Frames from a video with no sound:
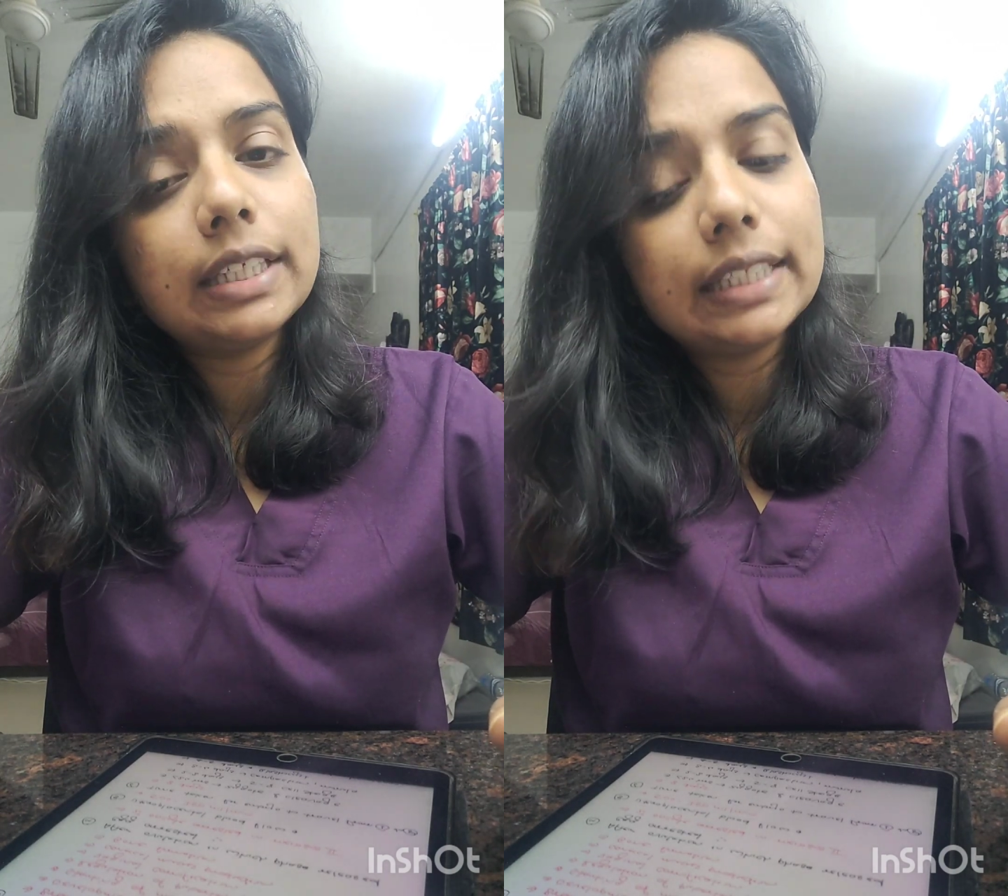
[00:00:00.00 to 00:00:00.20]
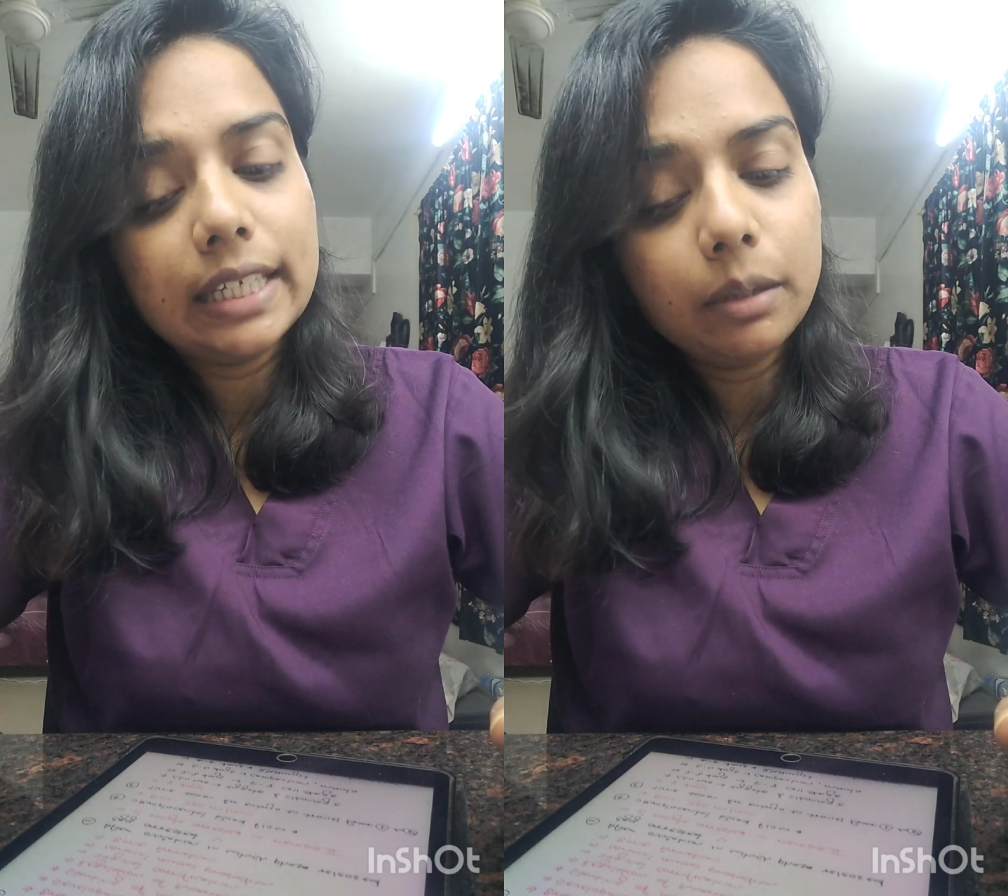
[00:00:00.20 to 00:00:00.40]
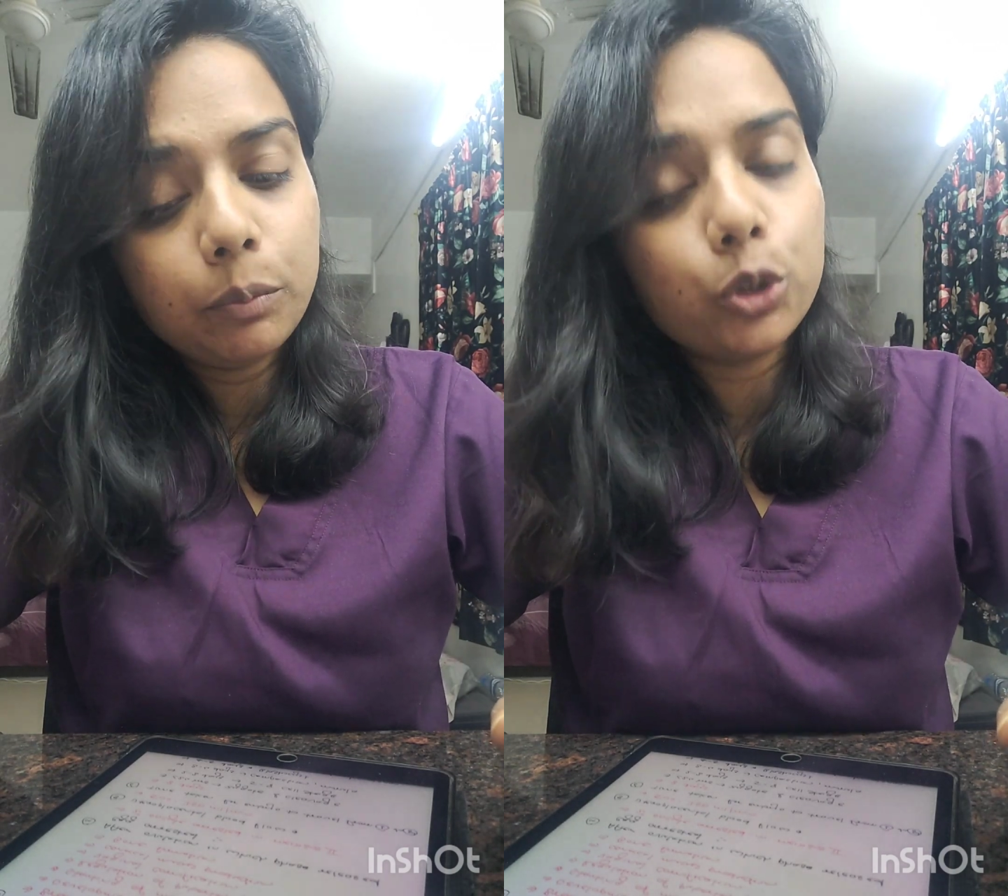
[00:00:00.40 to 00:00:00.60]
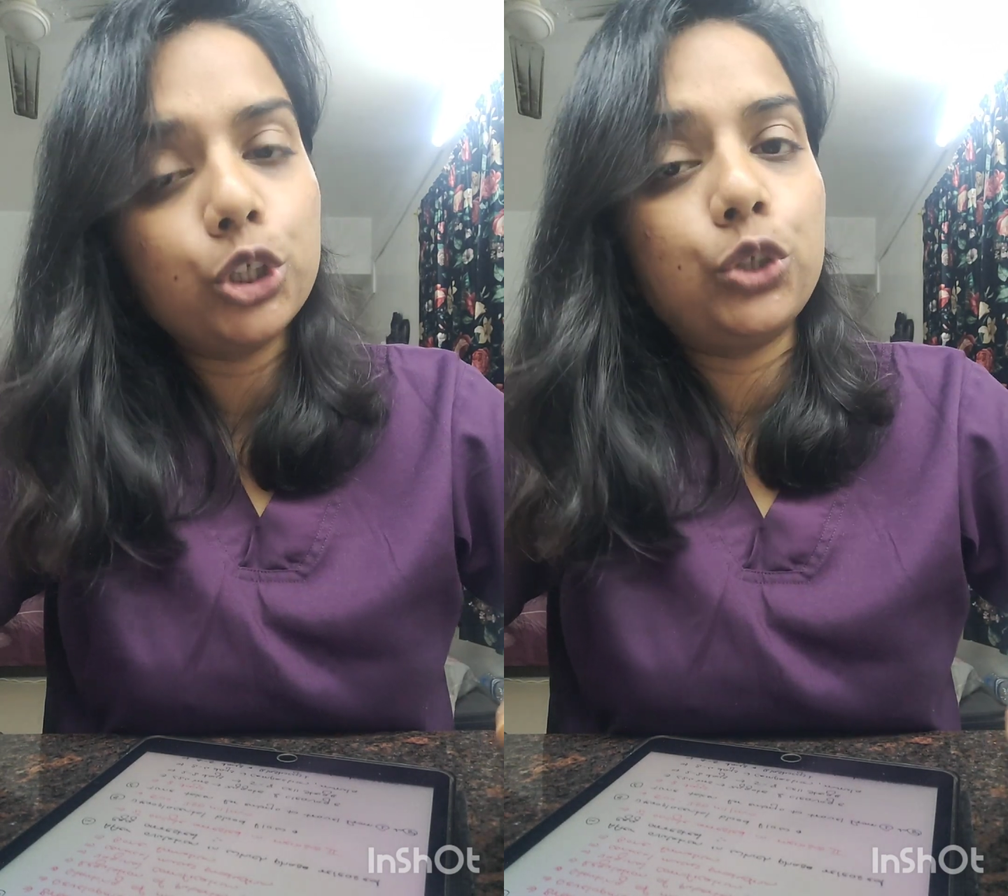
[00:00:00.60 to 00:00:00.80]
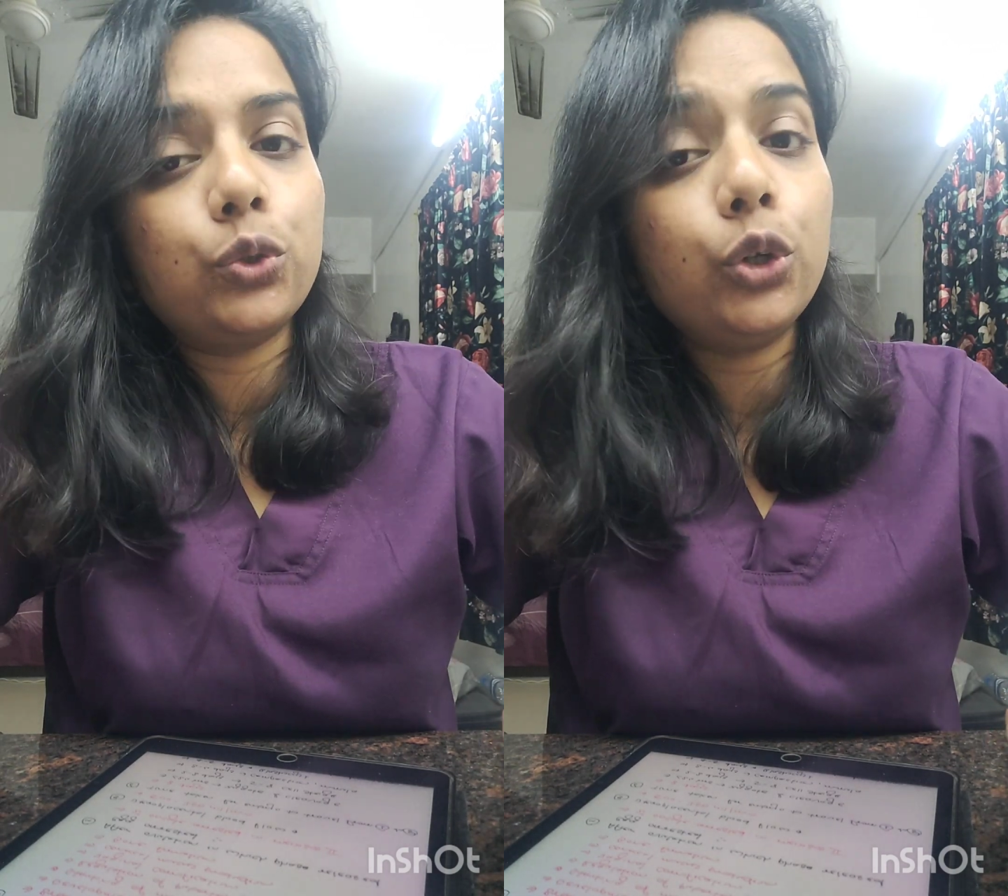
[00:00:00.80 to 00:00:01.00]
serum
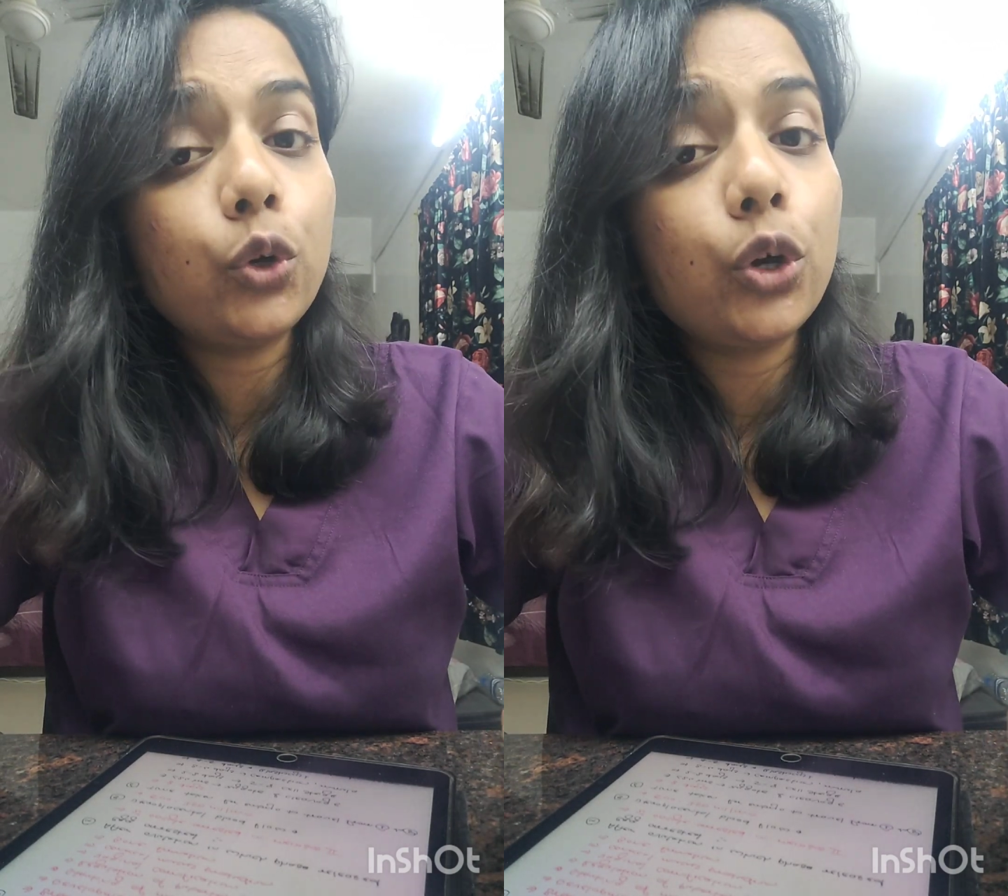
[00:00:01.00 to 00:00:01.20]
progesterone